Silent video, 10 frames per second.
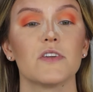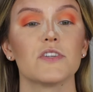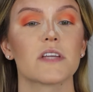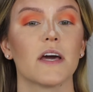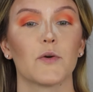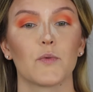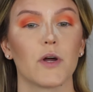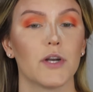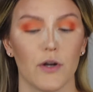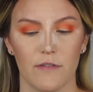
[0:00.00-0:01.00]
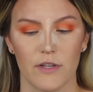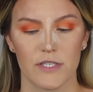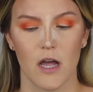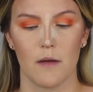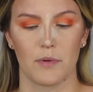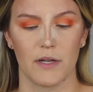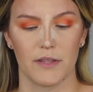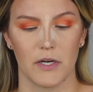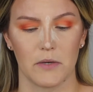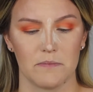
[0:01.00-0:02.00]
just kind of run it over the top right
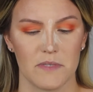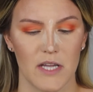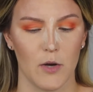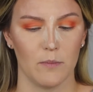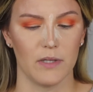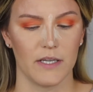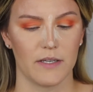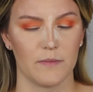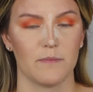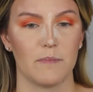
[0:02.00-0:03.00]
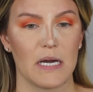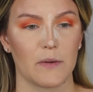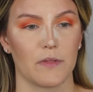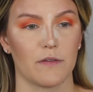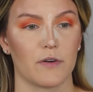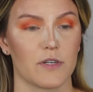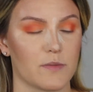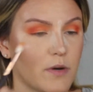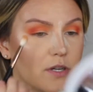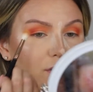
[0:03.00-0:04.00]
there to help blend back with the first
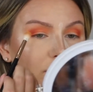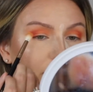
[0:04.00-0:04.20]
brush.